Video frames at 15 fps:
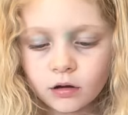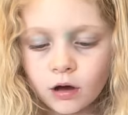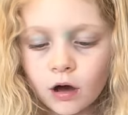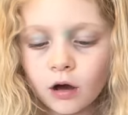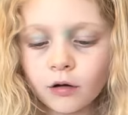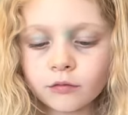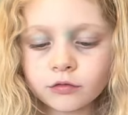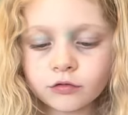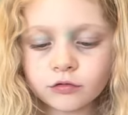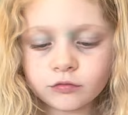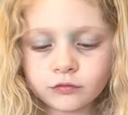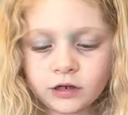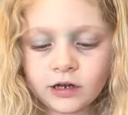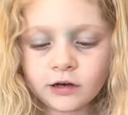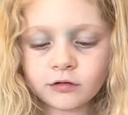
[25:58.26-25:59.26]

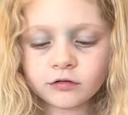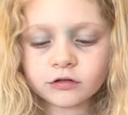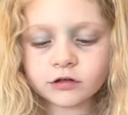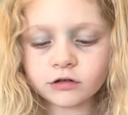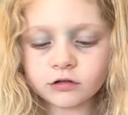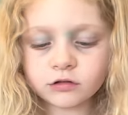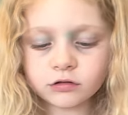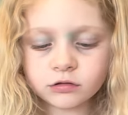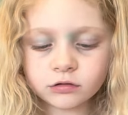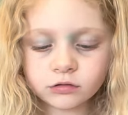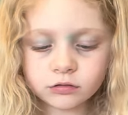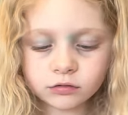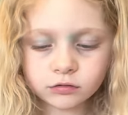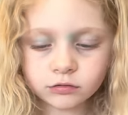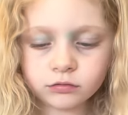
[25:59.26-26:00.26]
Oh, necklace.
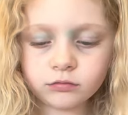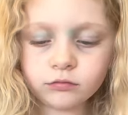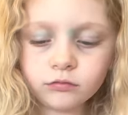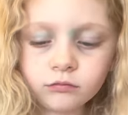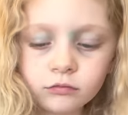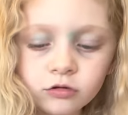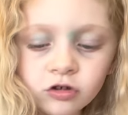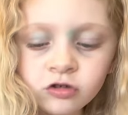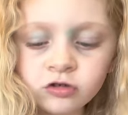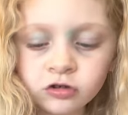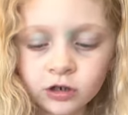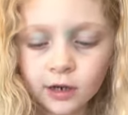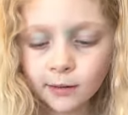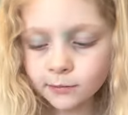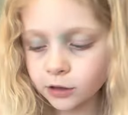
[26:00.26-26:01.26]
Oh,
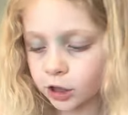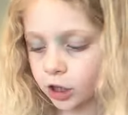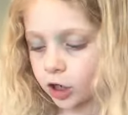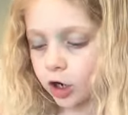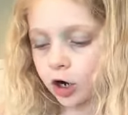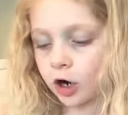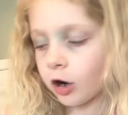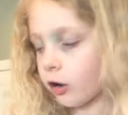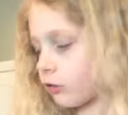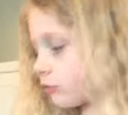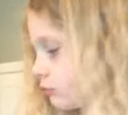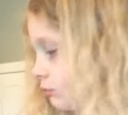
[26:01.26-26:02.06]
cute. Girl.